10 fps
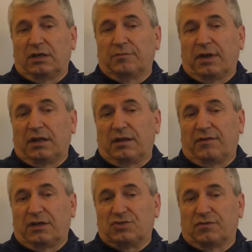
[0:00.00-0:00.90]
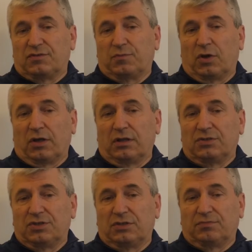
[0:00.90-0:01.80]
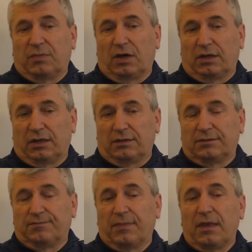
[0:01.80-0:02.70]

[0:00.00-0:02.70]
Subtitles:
competitive edge of spot LNG market.